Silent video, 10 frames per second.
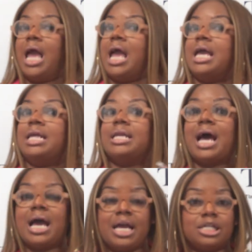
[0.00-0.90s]
And
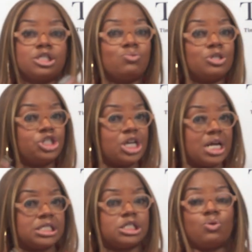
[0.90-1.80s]
I had to
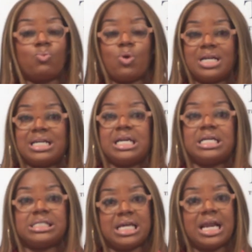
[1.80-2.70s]
adjust to what it
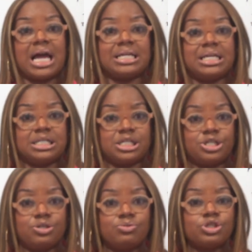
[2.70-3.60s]
is that I needed to
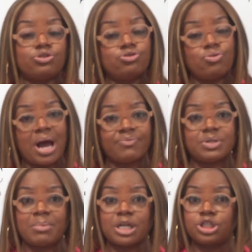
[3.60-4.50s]
do. So you have
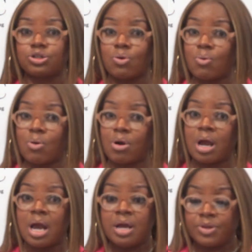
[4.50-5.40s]
to make
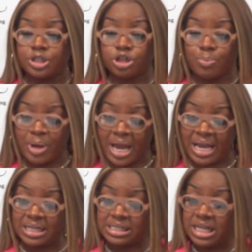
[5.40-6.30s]
sure that you're
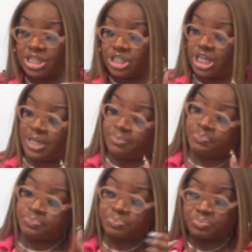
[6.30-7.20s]
paying
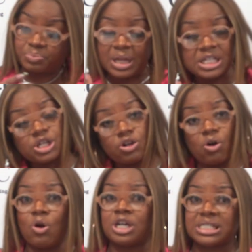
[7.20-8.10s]
attention to
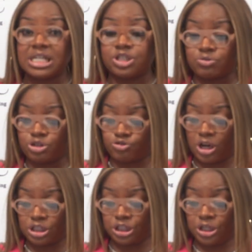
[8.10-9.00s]
your organizational
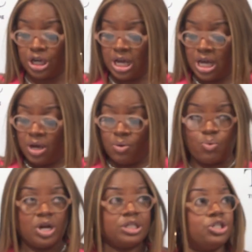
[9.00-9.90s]
structure.
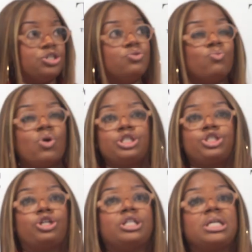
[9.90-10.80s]
What do you want
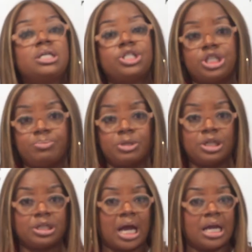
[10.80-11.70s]
your leadership to
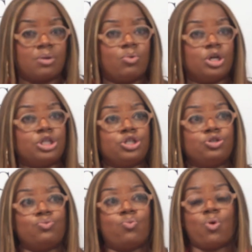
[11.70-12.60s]
look like? What do
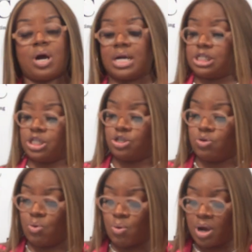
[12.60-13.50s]
you want
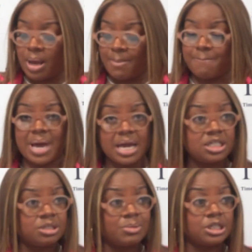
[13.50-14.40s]
your
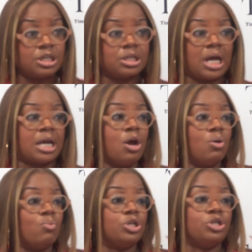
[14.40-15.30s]
management to look like?
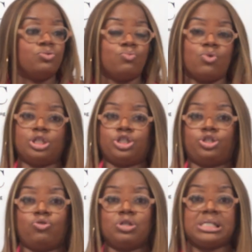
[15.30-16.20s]
What do you want
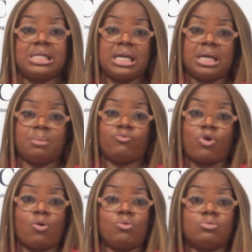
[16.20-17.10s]
your team
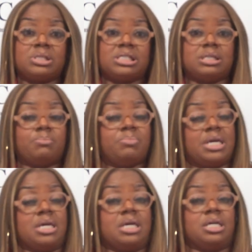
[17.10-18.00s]
roles to
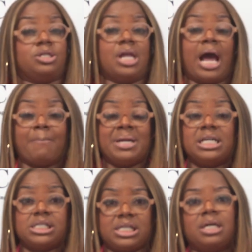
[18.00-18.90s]
be? How
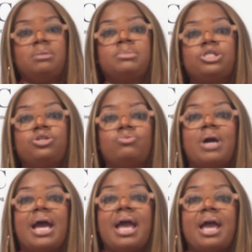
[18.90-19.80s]
many teams do you
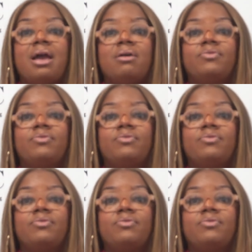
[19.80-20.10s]
have?